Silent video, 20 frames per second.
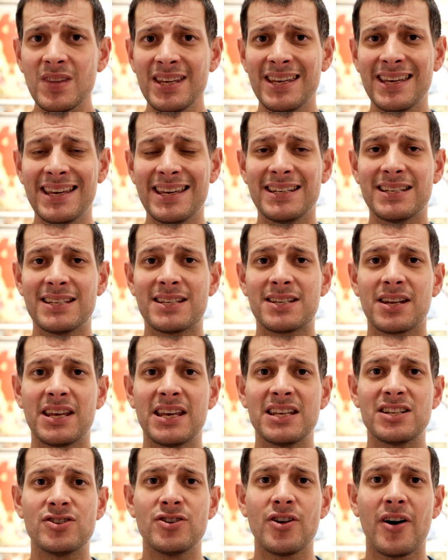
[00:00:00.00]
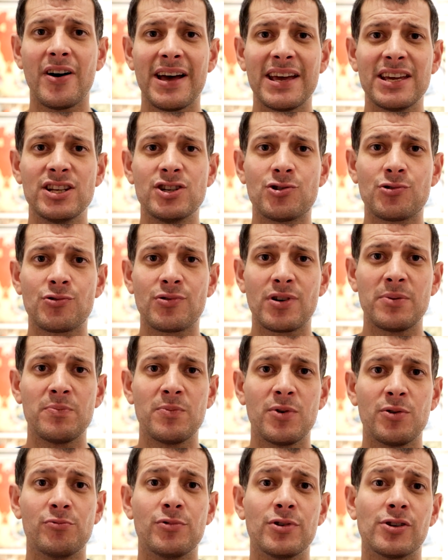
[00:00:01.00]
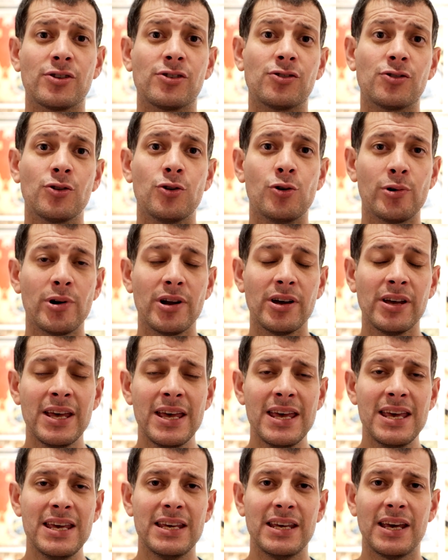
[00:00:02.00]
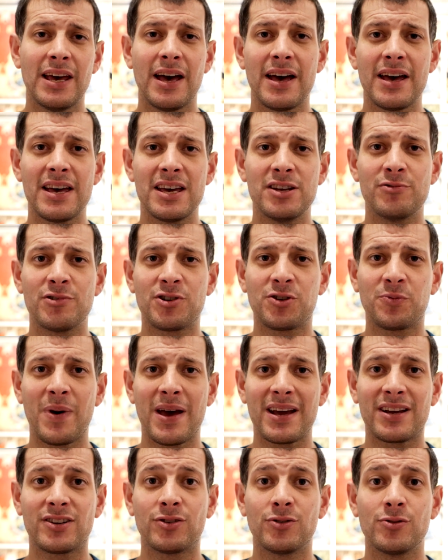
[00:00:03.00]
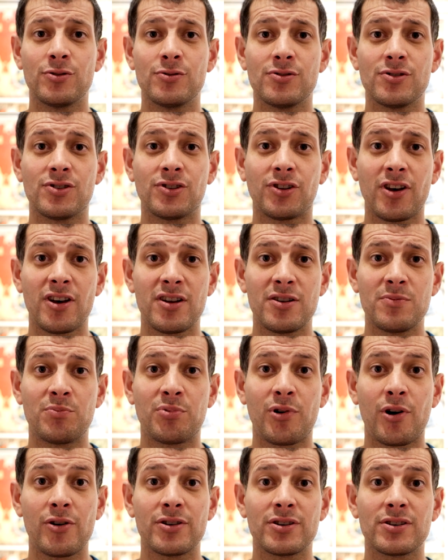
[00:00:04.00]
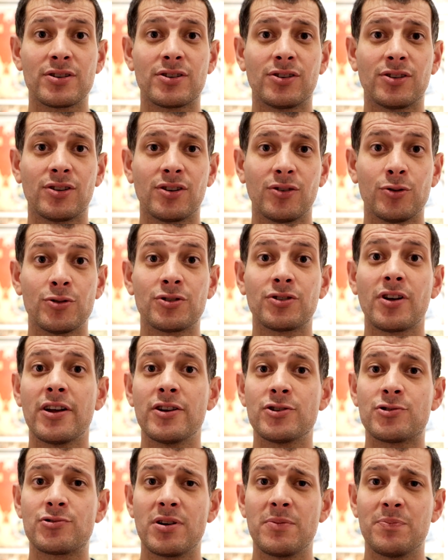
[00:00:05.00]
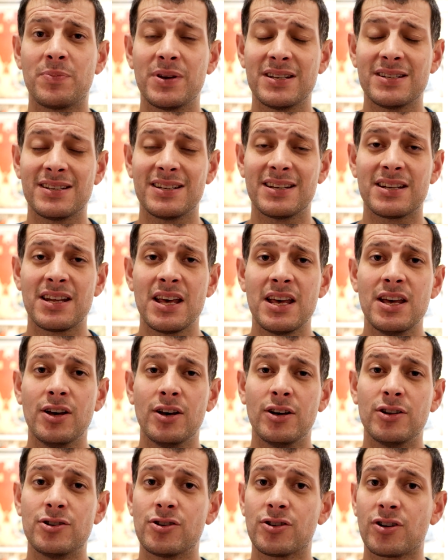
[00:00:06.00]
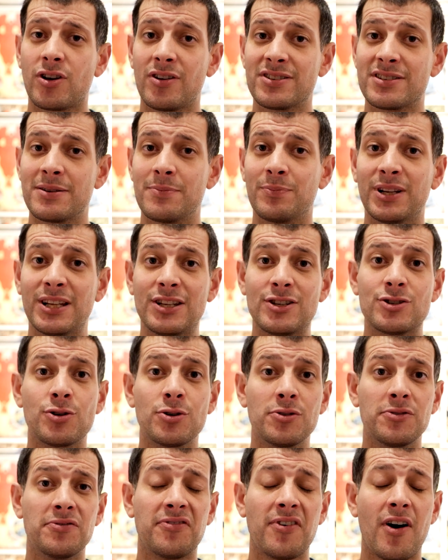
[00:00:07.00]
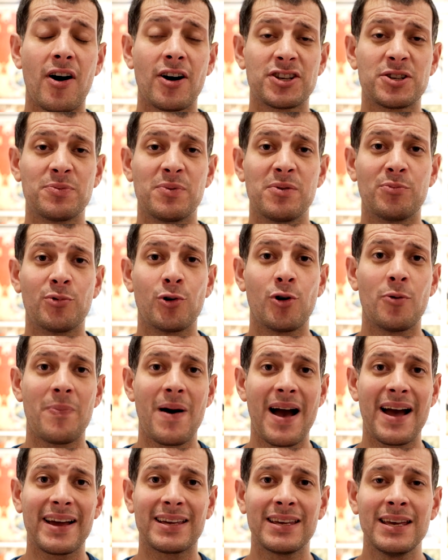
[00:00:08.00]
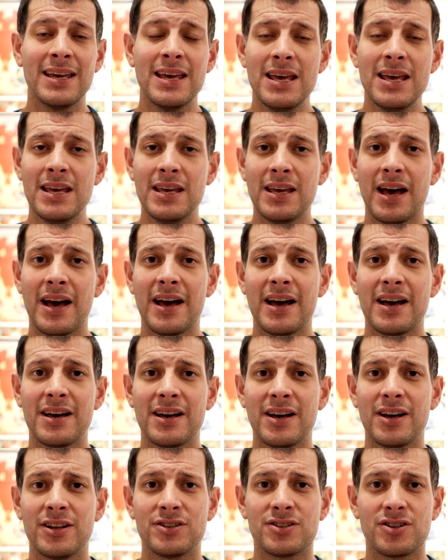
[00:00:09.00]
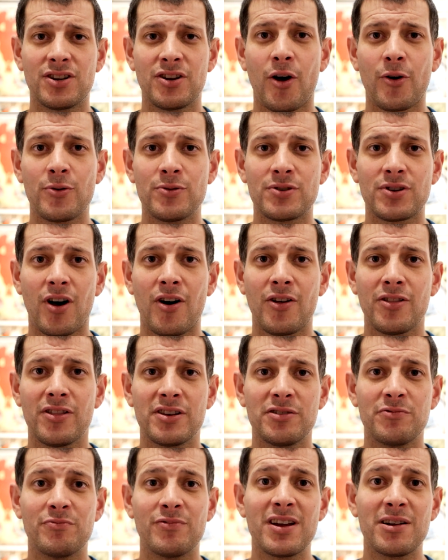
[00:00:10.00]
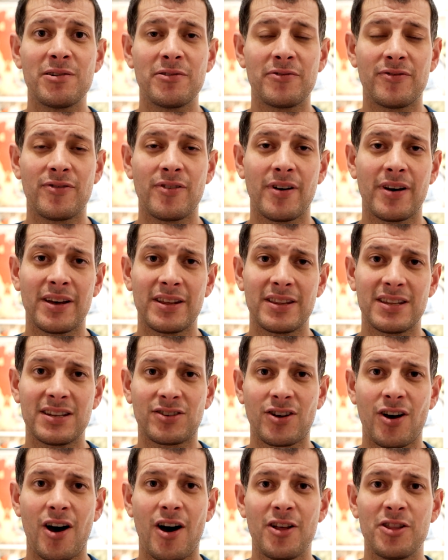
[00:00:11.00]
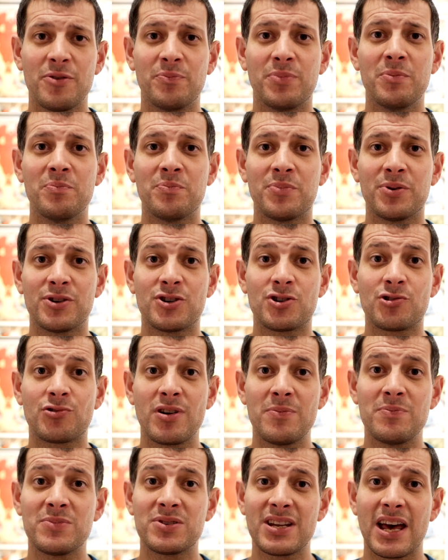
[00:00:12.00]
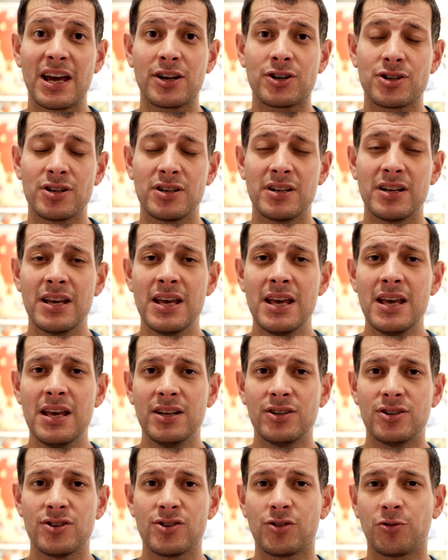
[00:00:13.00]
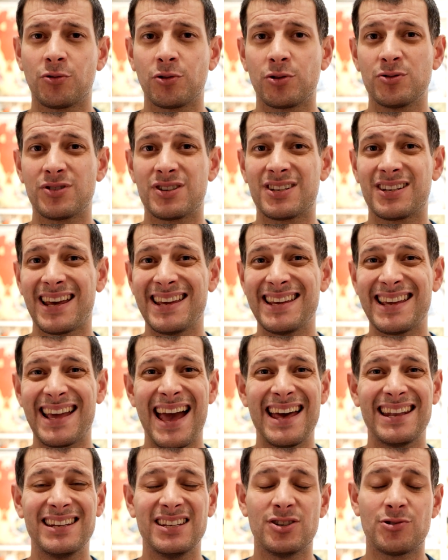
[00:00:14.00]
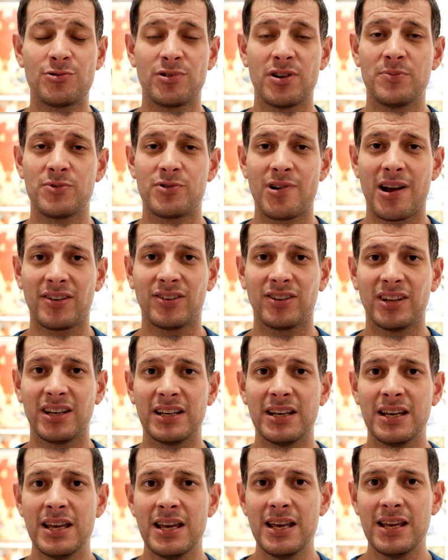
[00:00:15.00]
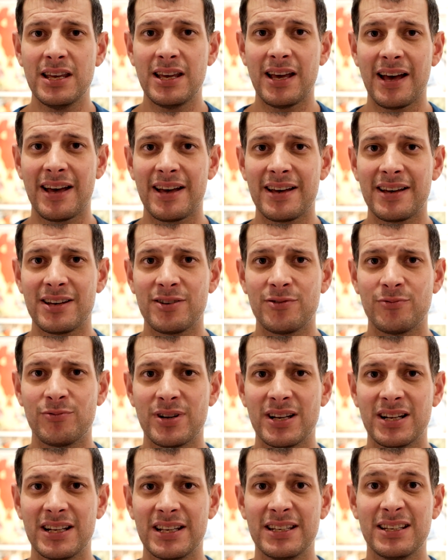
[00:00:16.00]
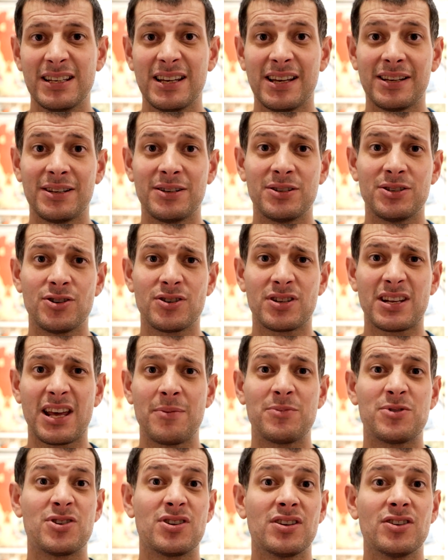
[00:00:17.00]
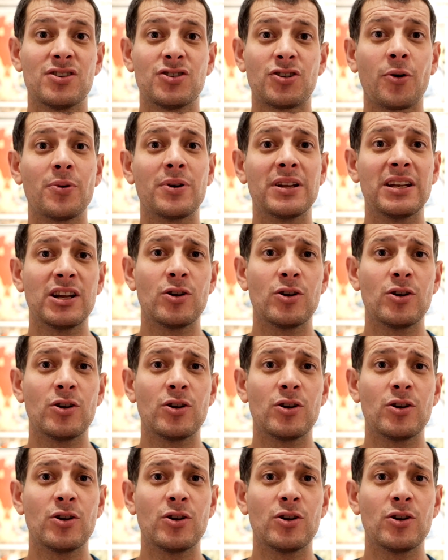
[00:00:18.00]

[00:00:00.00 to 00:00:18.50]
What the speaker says: It is not a trim restorer in respect to certain products or certain trim pieces have just gone simply too far to be brought back. And to note, on the rear of this car, the bumper trim section just struggled to take any trim dressing, really. It just kept soaking